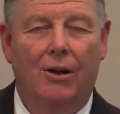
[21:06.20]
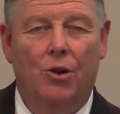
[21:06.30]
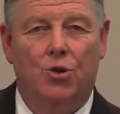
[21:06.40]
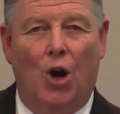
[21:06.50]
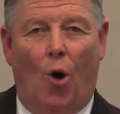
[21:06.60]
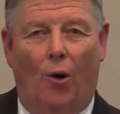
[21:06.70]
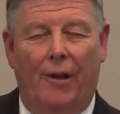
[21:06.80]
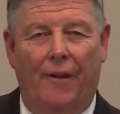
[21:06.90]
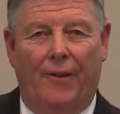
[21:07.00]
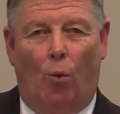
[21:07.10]

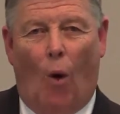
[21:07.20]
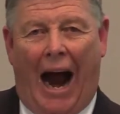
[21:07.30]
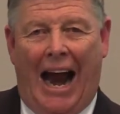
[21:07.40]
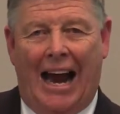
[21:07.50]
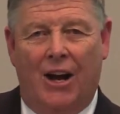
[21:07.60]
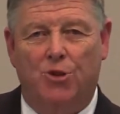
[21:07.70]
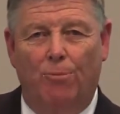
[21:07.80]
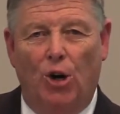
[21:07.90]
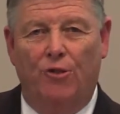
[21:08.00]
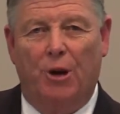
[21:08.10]
So the wise
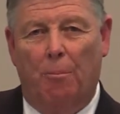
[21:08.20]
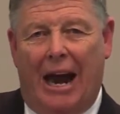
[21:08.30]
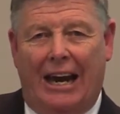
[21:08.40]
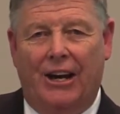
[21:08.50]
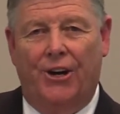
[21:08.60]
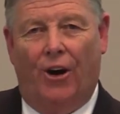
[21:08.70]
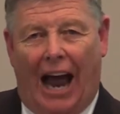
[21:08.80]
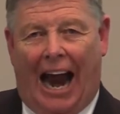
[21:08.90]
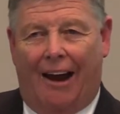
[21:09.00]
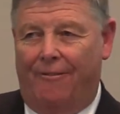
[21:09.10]
move to make in your
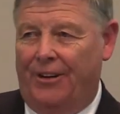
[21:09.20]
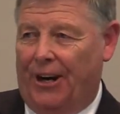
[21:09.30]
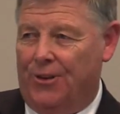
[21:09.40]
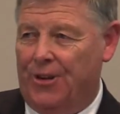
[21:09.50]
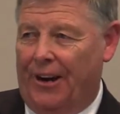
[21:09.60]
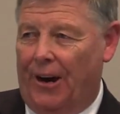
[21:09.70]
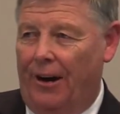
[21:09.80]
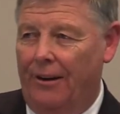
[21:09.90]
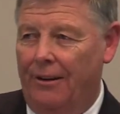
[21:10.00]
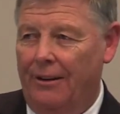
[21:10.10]
life, dear
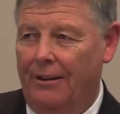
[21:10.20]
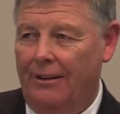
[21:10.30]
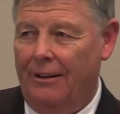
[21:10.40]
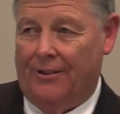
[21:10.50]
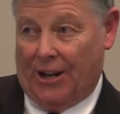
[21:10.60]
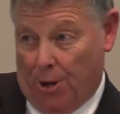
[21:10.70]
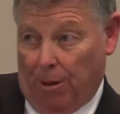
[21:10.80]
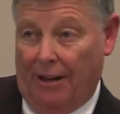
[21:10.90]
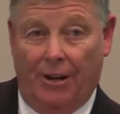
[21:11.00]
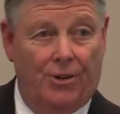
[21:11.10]
sinner, is that you
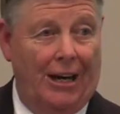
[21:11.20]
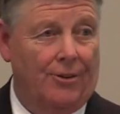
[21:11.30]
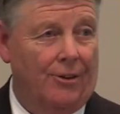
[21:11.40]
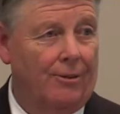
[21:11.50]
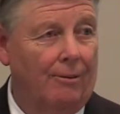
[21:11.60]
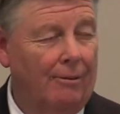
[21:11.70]
believe in Jesus.